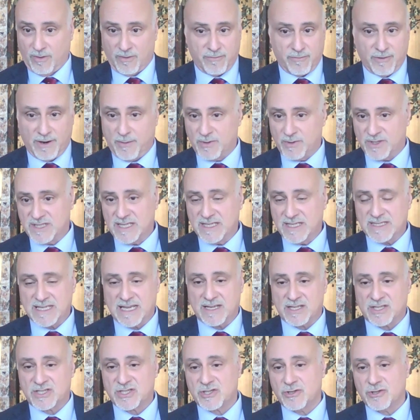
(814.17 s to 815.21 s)
frequencies
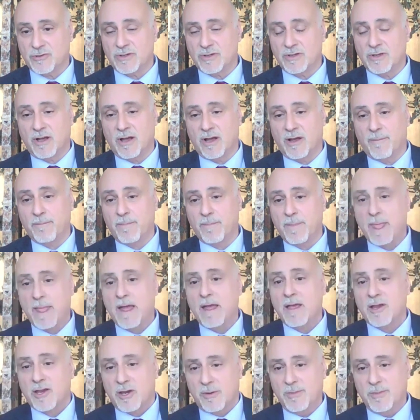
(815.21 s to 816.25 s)
at a certain
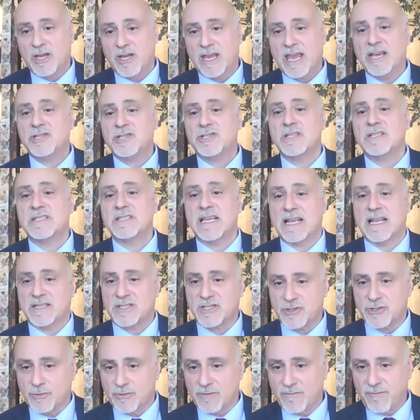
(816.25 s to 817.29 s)
communications at
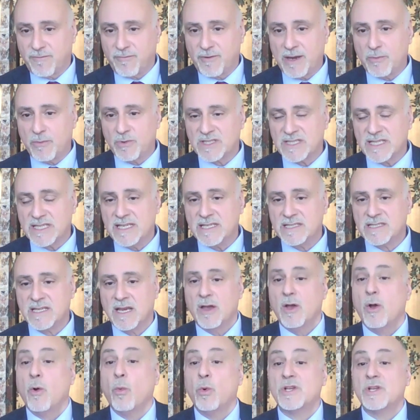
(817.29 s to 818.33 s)
certain frequencies,
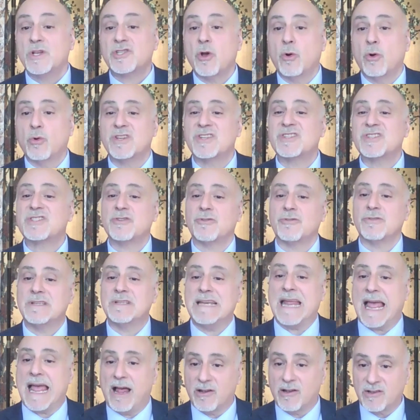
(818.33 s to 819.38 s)
which go to
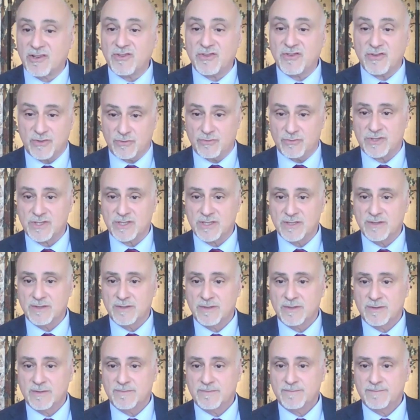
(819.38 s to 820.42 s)
certain altitudes.
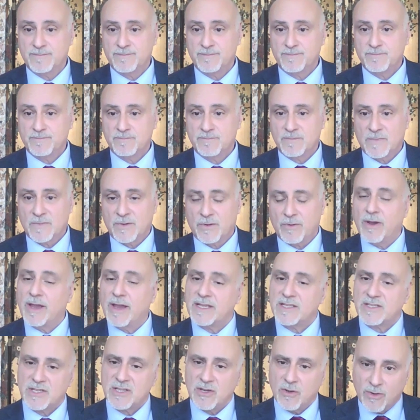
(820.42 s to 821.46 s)

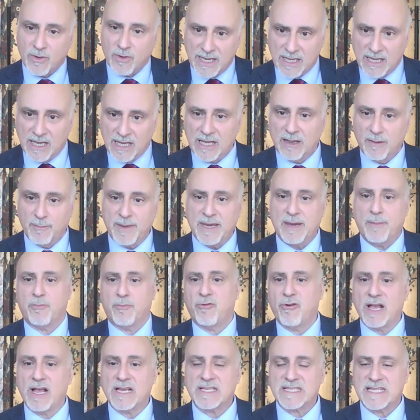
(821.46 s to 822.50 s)
Right. So it'll be a
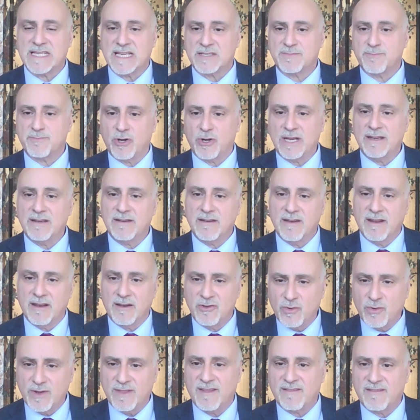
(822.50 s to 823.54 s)
process
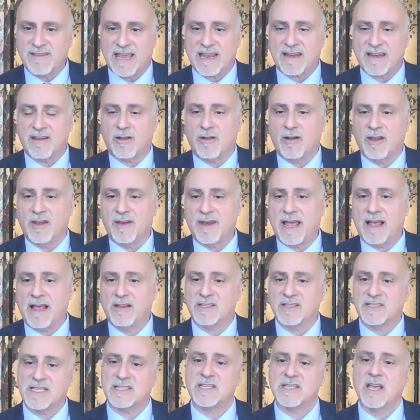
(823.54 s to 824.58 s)
doing the technical
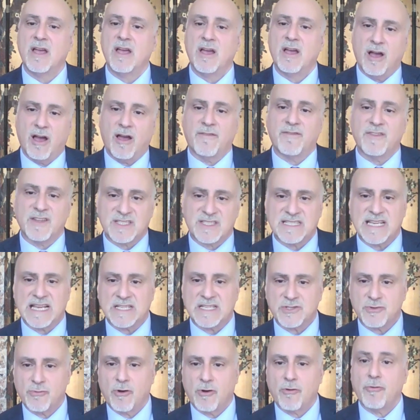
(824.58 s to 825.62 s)
analysis of the
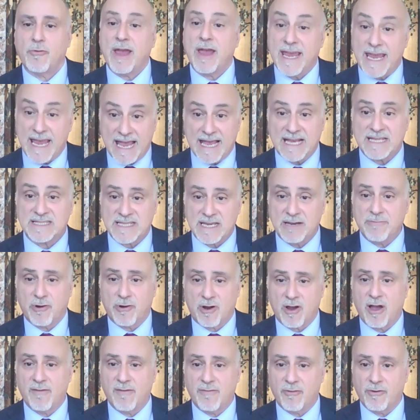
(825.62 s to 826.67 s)
sensor array as they
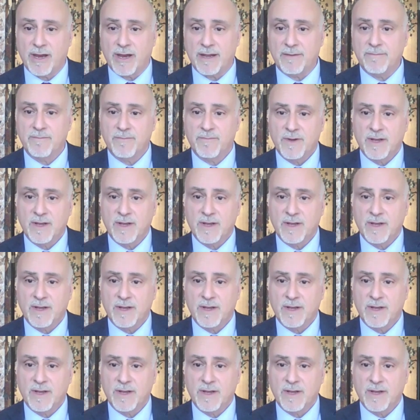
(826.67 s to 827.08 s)
recover it.